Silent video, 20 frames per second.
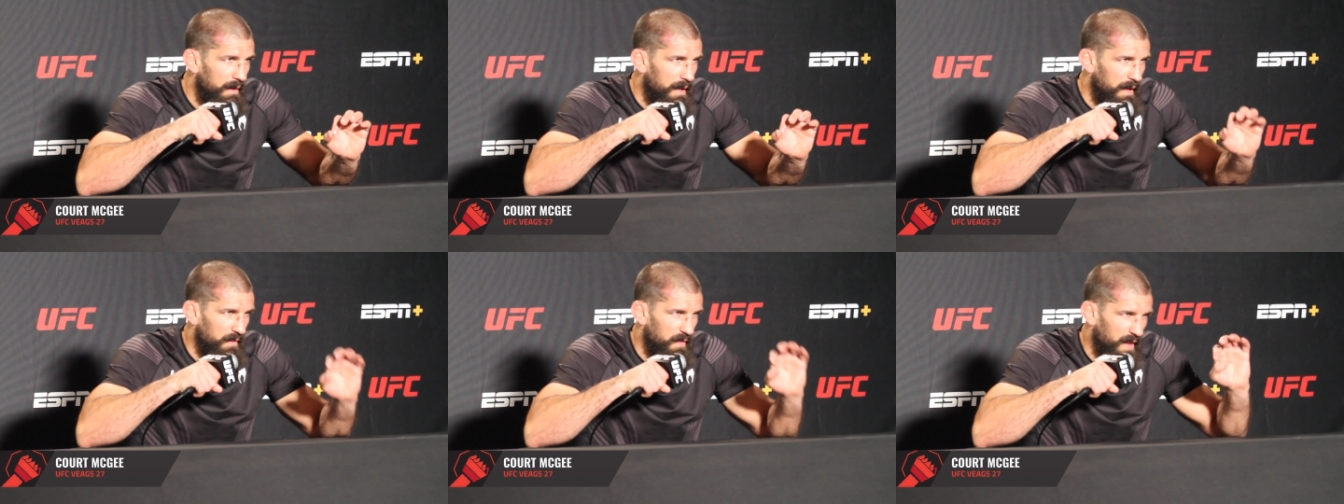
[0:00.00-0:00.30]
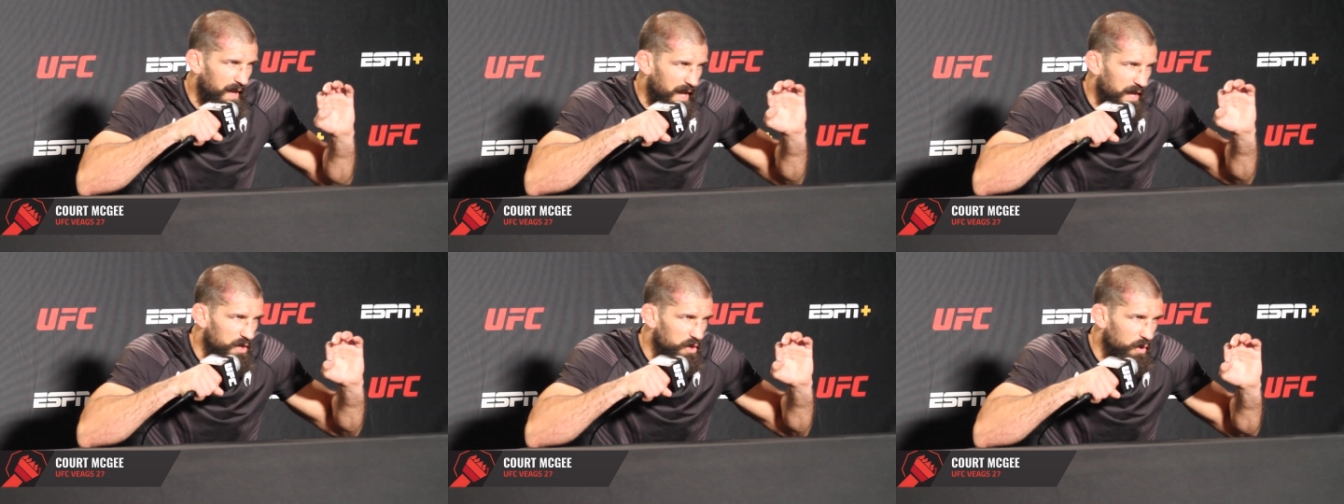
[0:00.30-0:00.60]
And
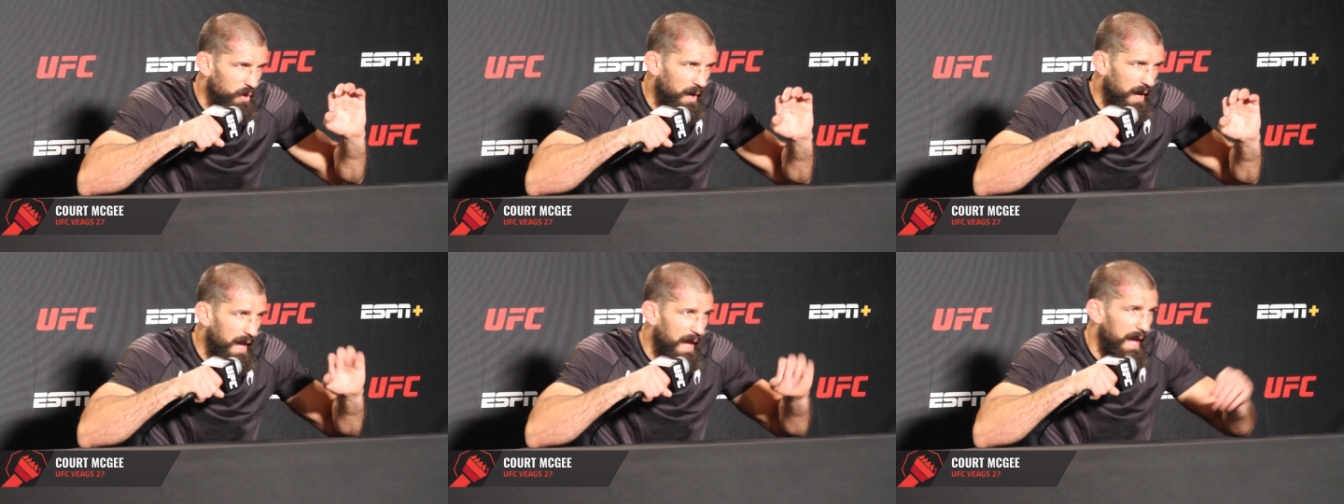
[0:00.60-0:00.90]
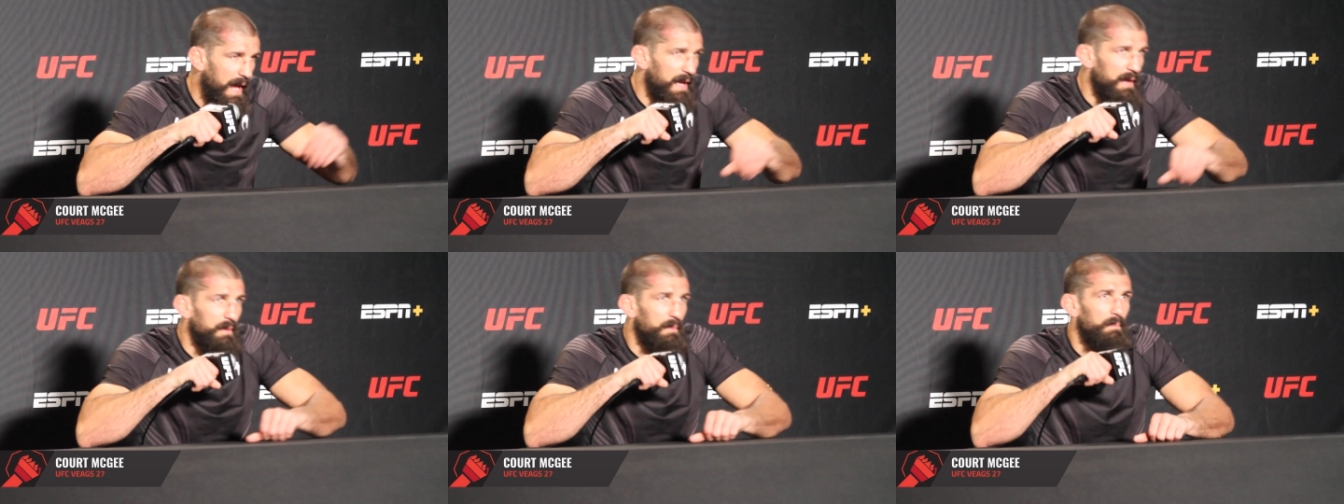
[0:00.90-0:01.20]
then I knew I
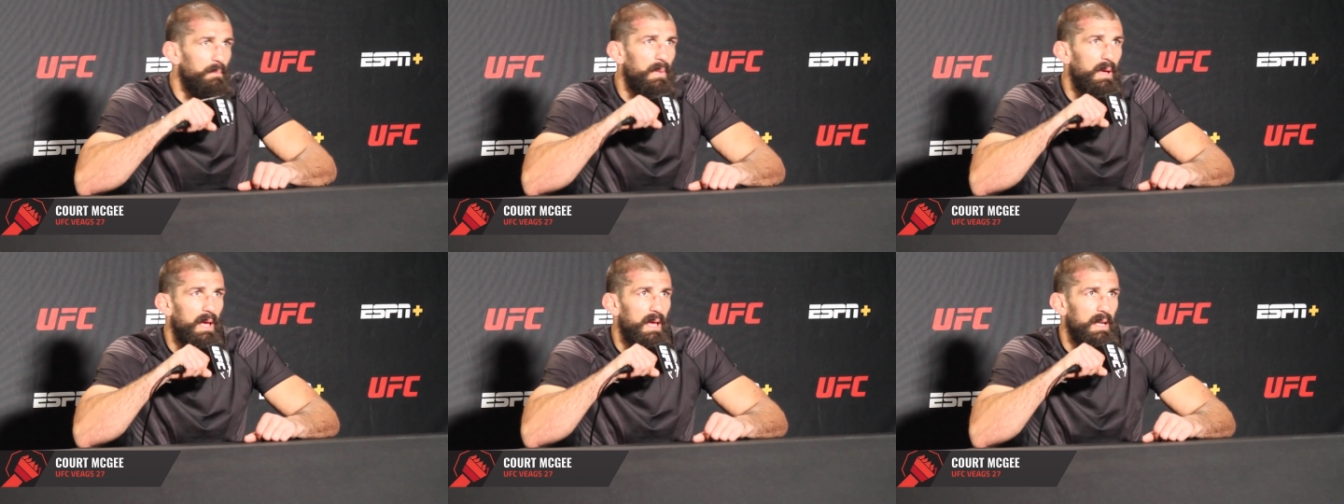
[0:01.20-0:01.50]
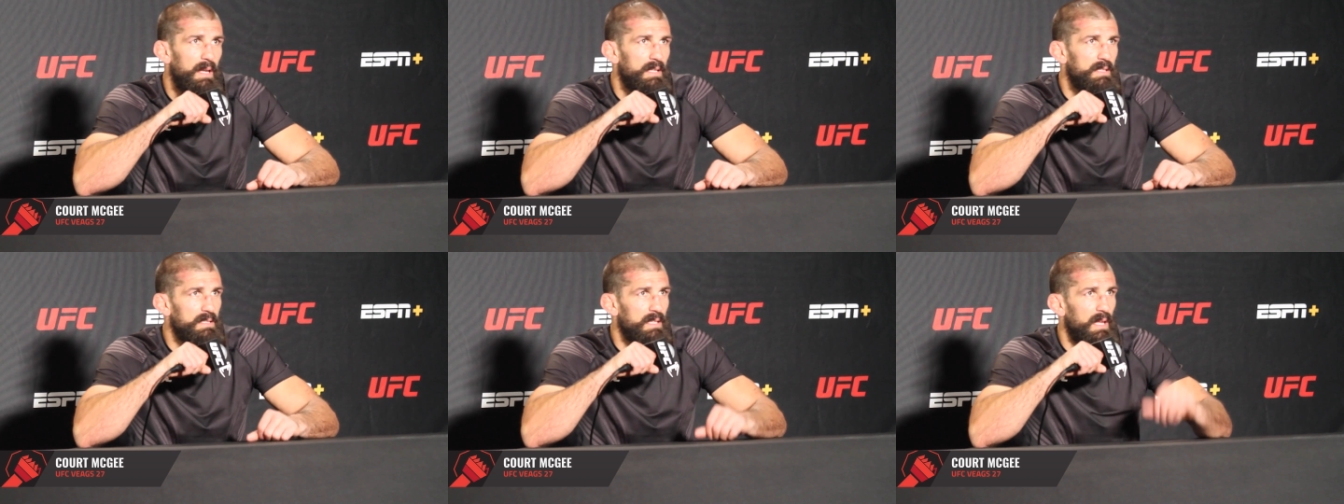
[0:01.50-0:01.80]
had them,
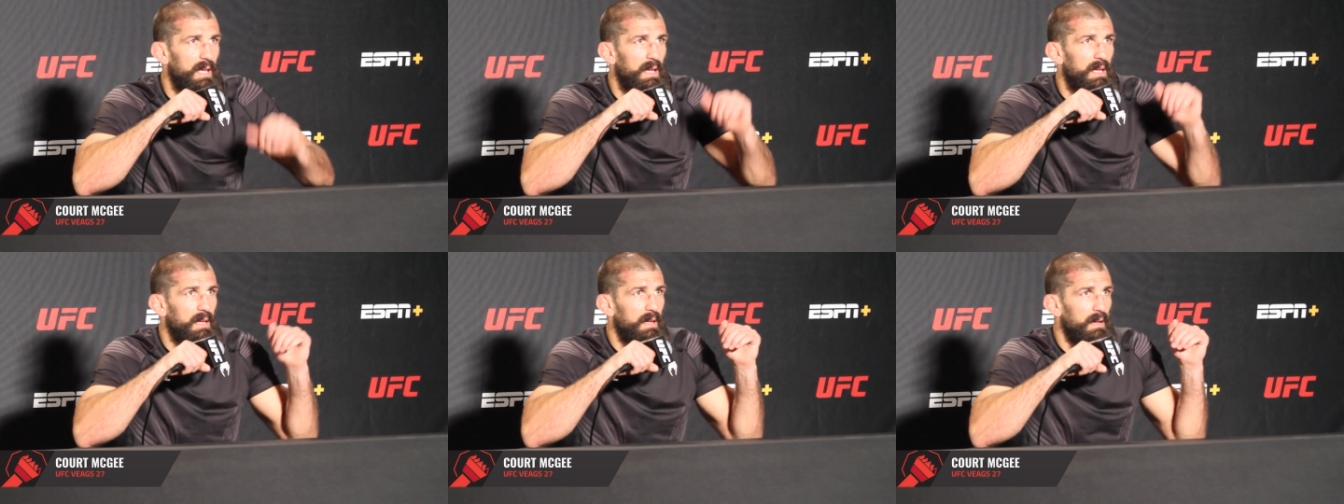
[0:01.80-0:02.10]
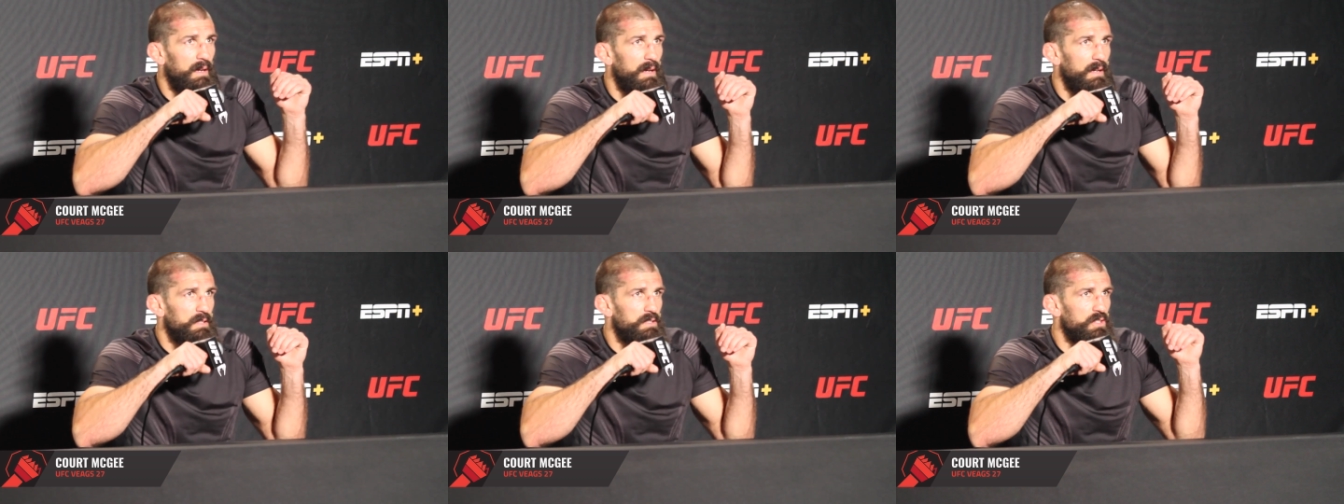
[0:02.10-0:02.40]
and it's like
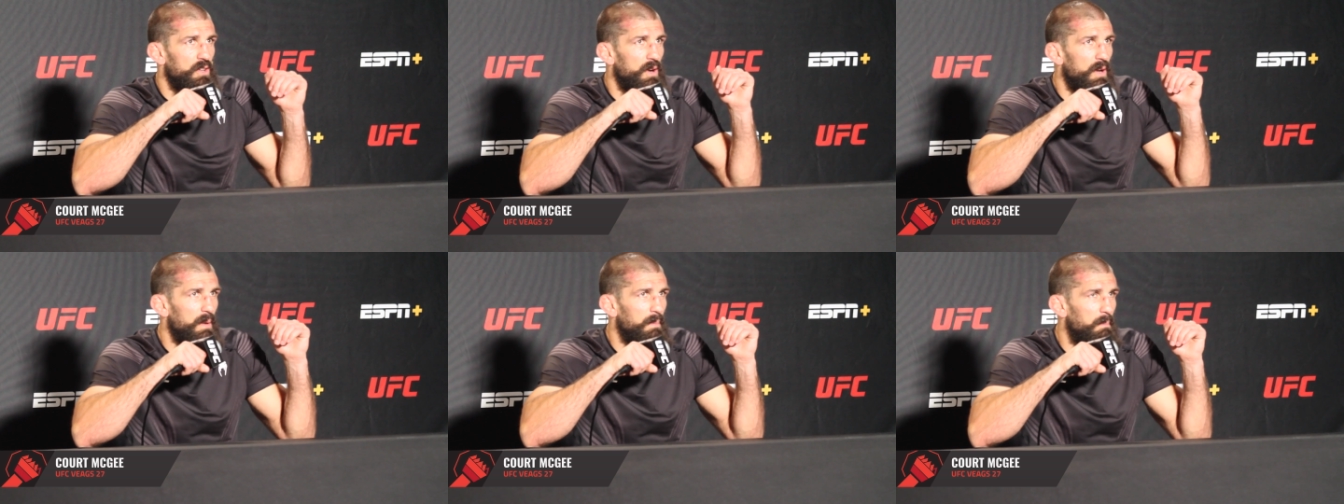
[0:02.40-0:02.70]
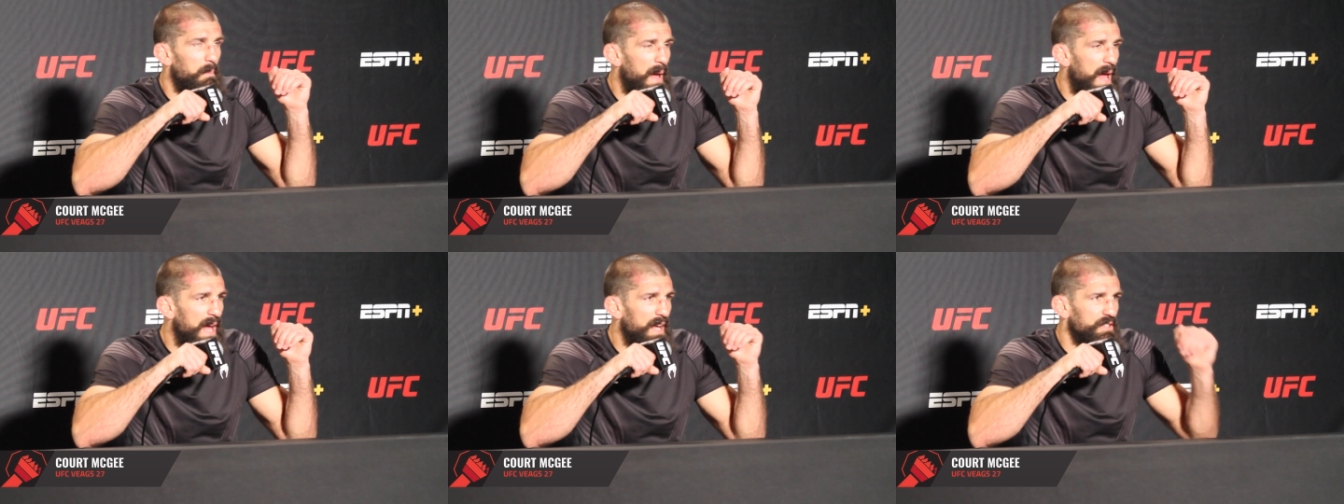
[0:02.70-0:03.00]
uh, I started
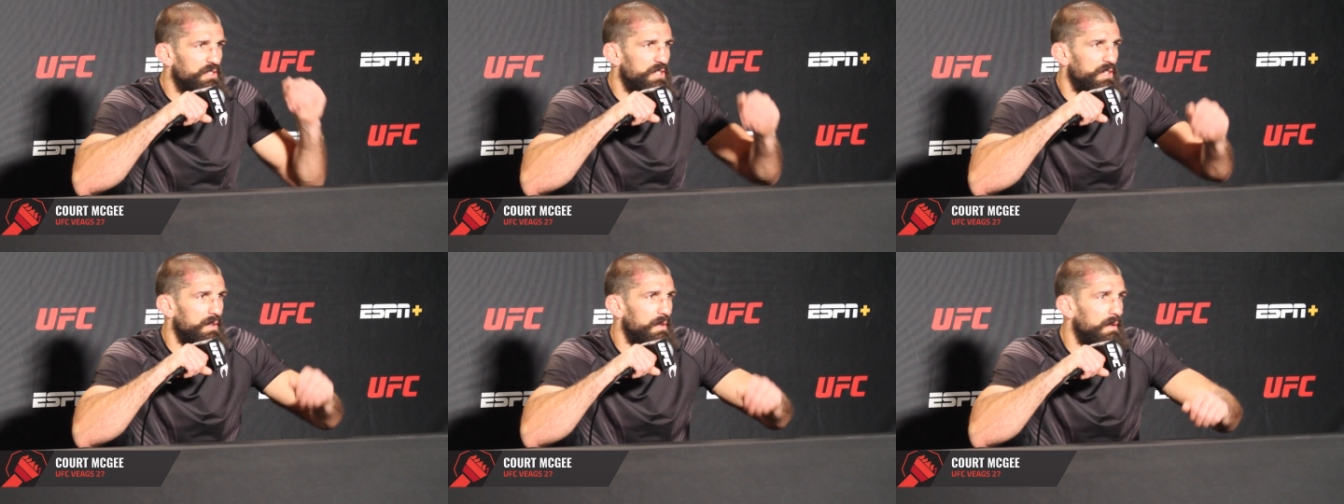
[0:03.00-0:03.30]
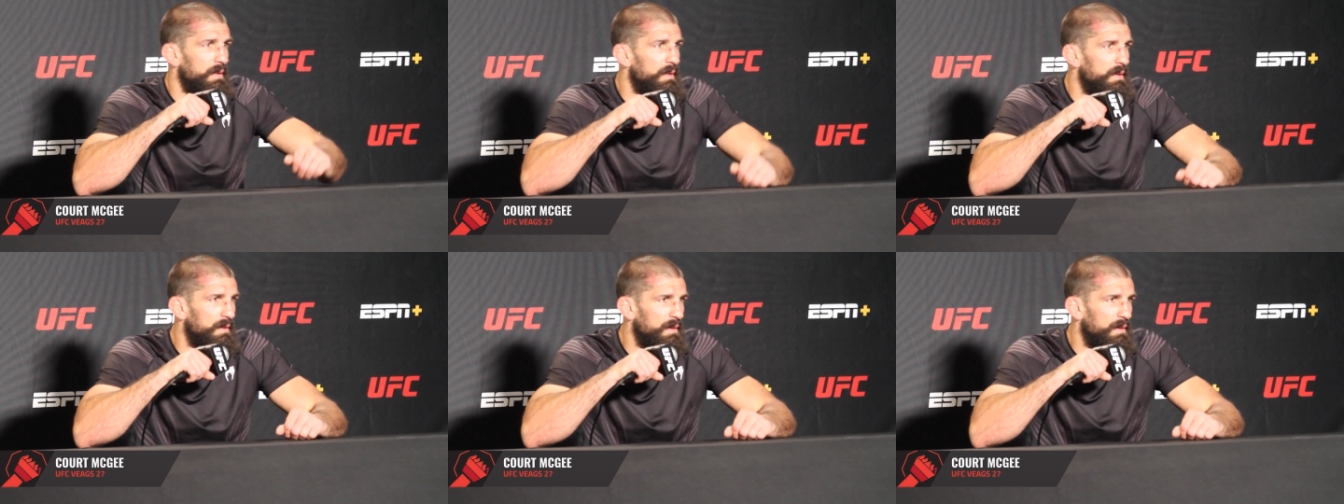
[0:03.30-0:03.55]
matching,